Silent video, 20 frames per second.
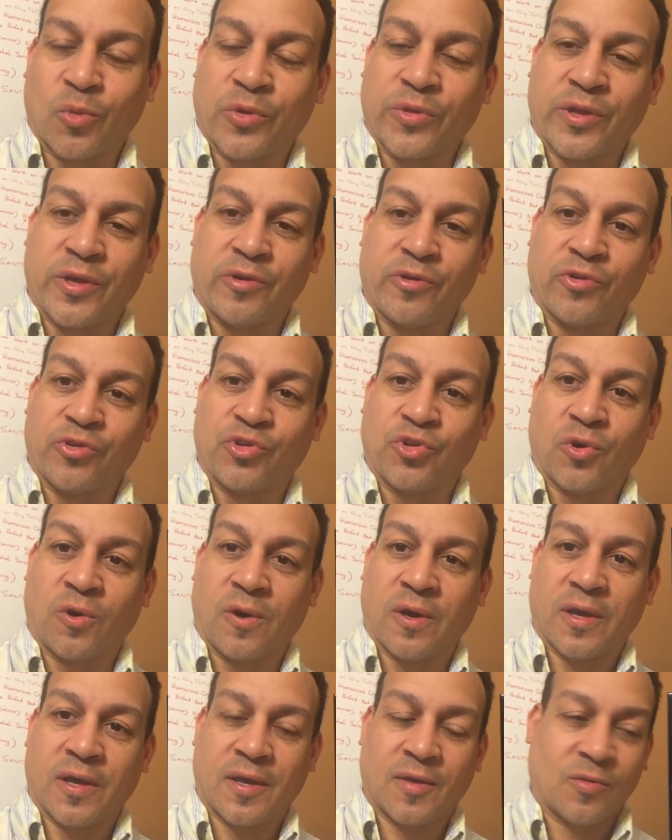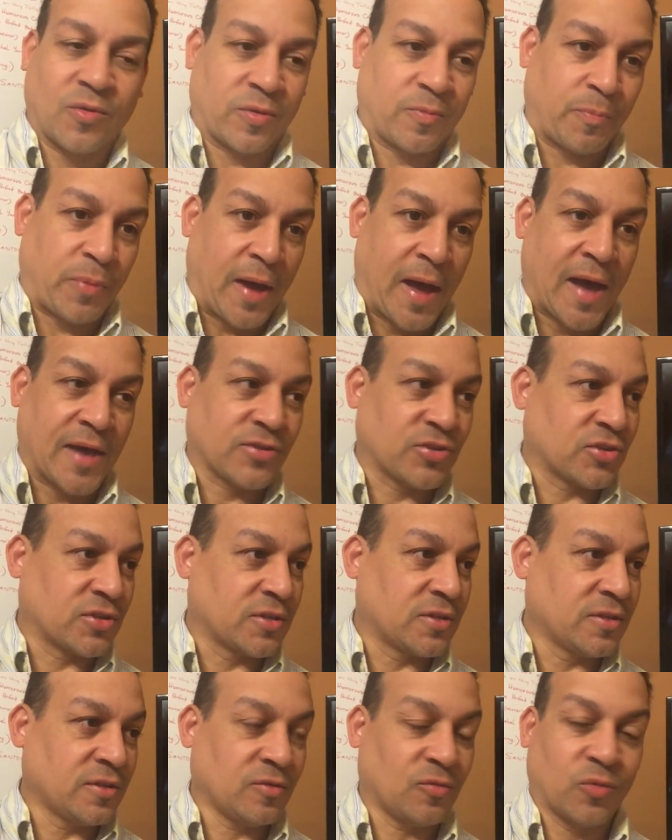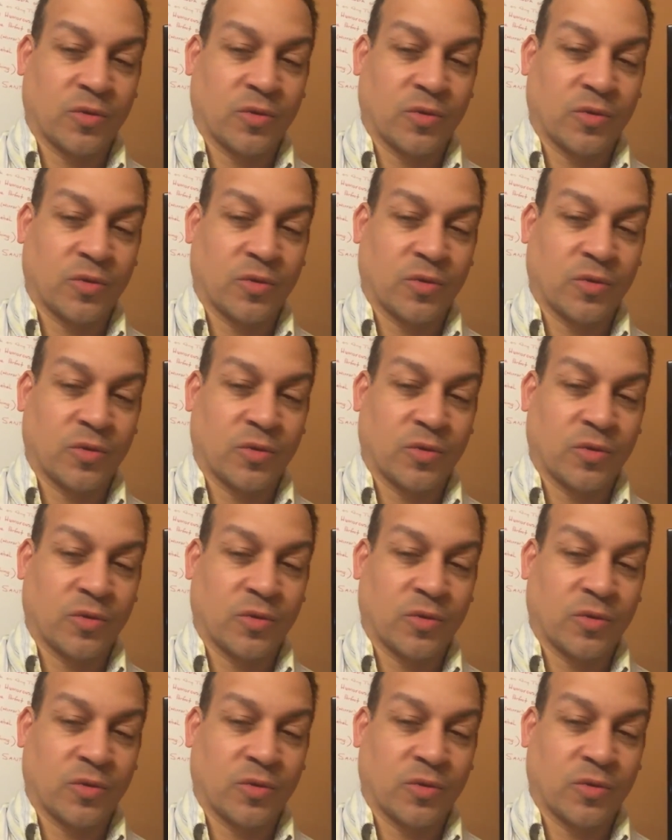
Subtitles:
with inner joy, with passion,